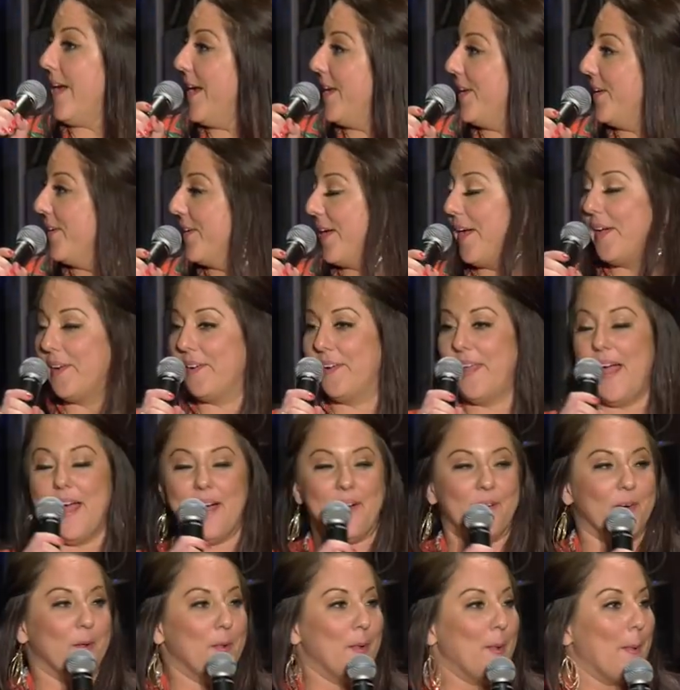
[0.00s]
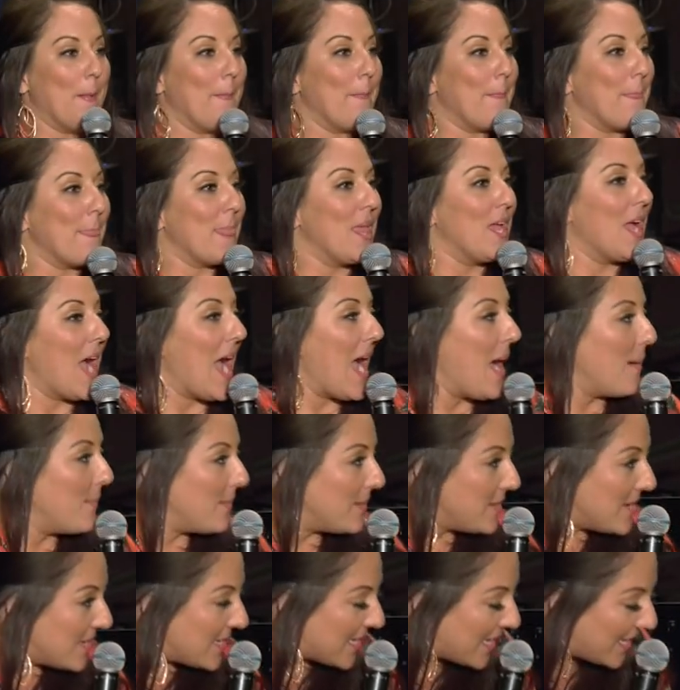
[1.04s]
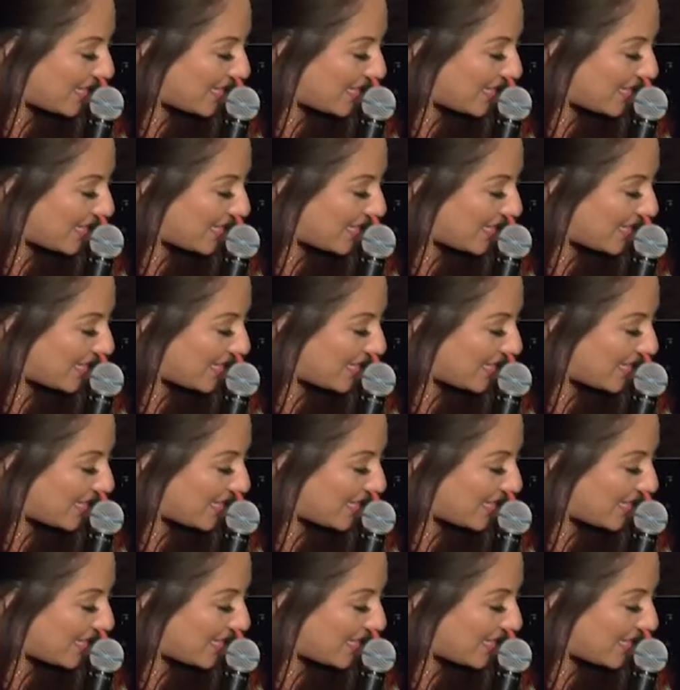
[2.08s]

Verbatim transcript: I, I don't know.